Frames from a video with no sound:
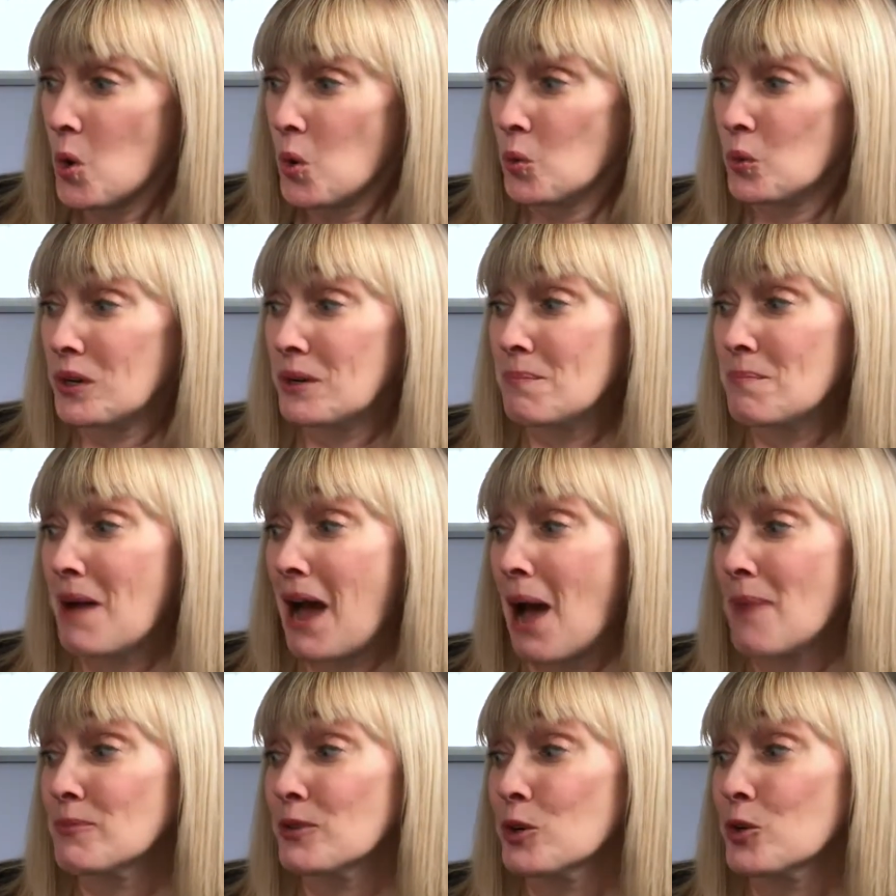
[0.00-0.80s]
Will
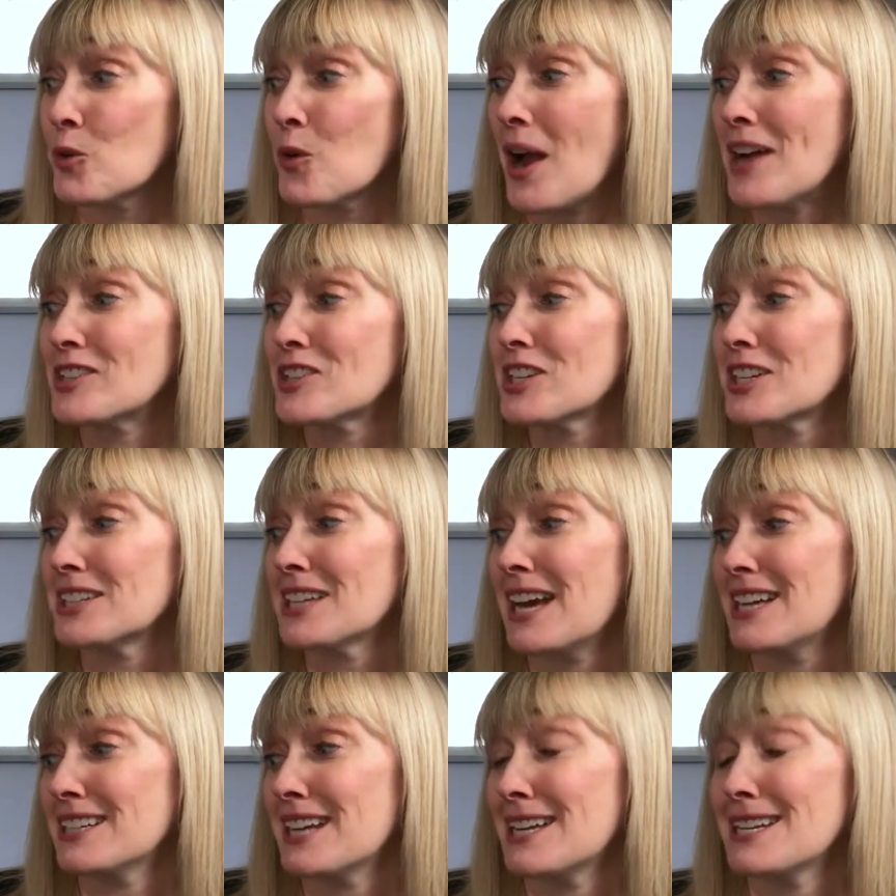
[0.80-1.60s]
Mom regret she
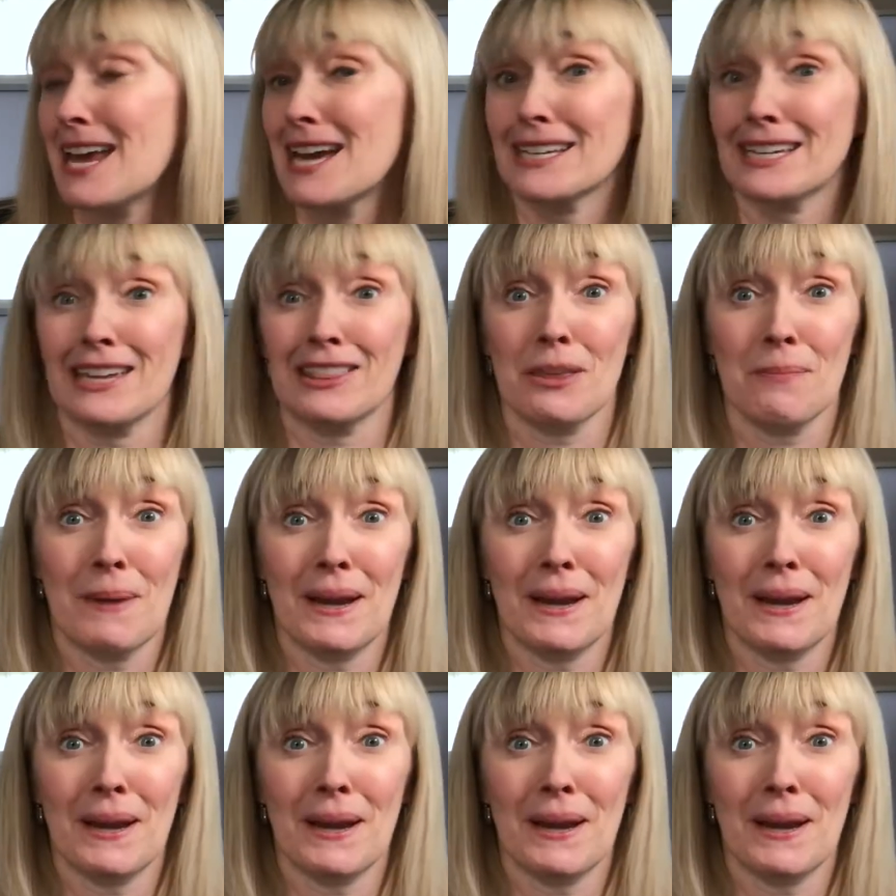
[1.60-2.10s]
let Nanette get the